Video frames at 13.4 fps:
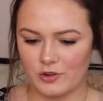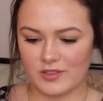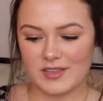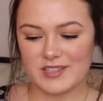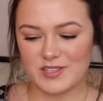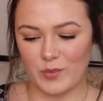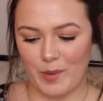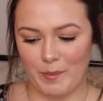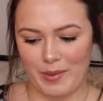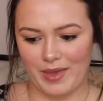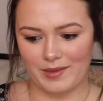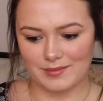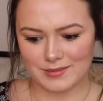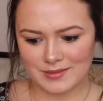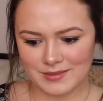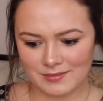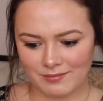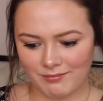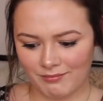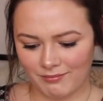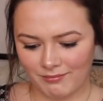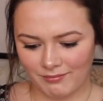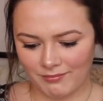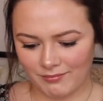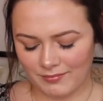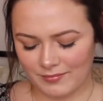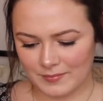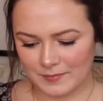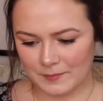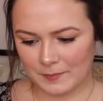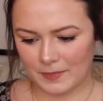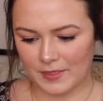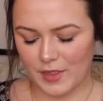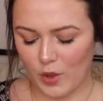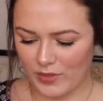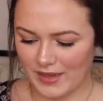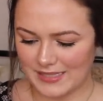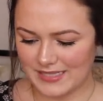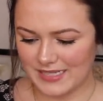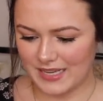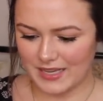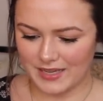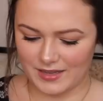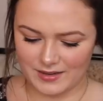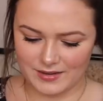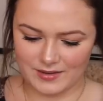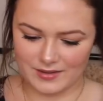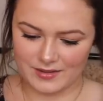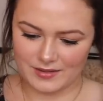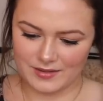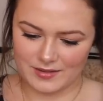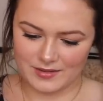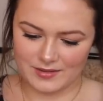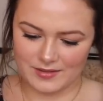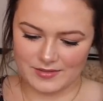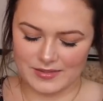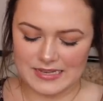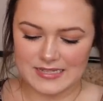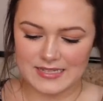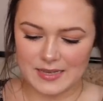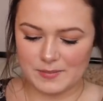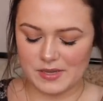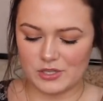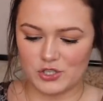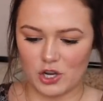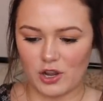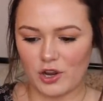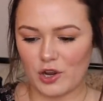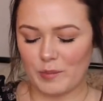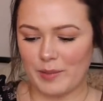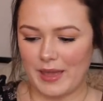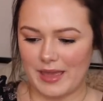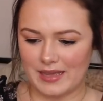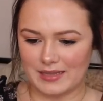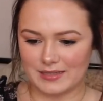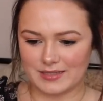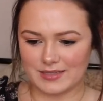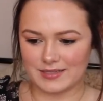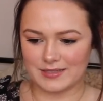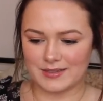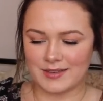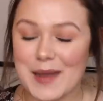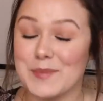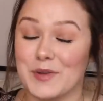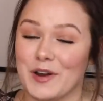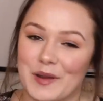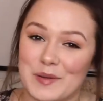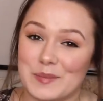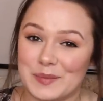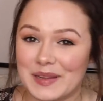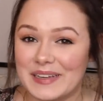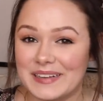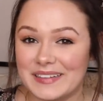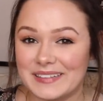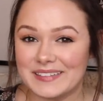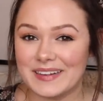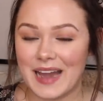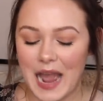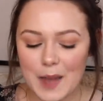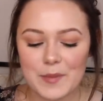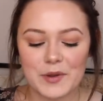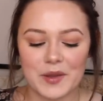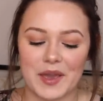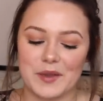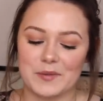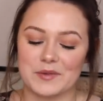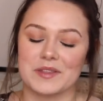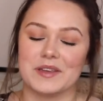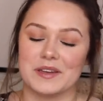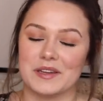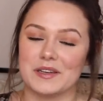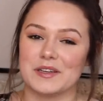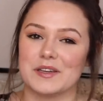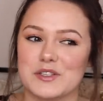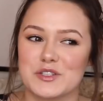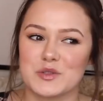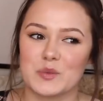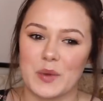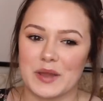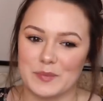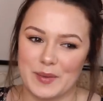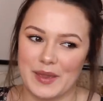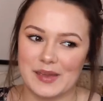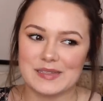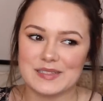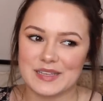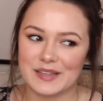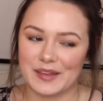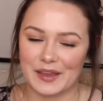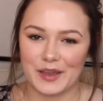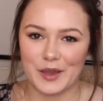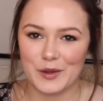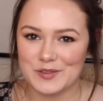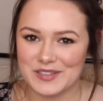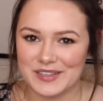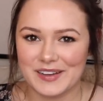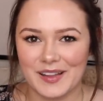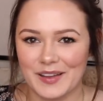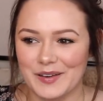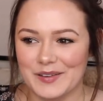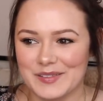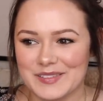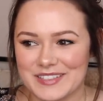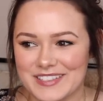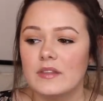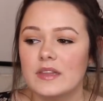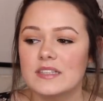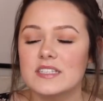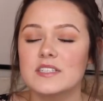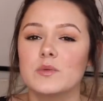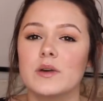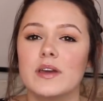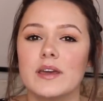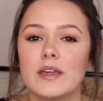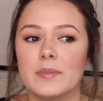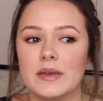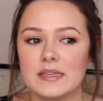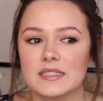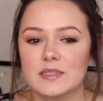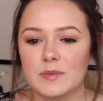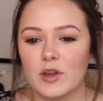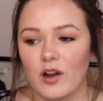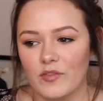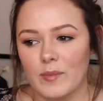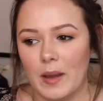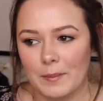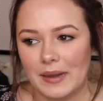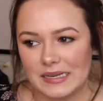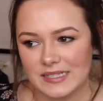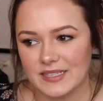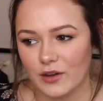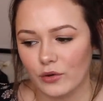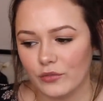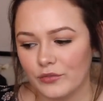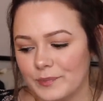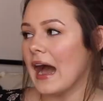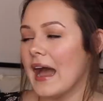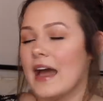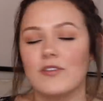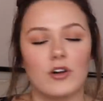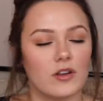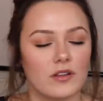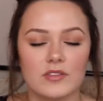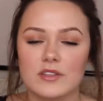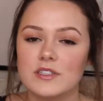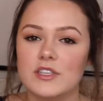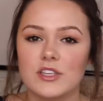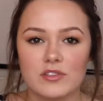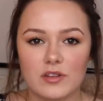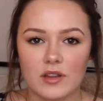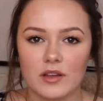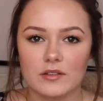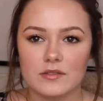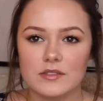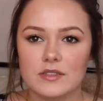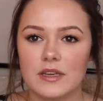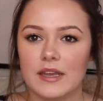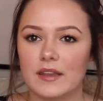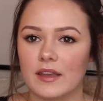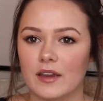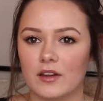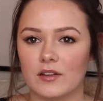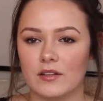Are these sweatpants? No, they didn't. They sent me jogger pants. I'm not complaining. I'm okay with getting sweatpants and like cozy clothes. This is what pisses me off about myself. I have all of these cute clothes and like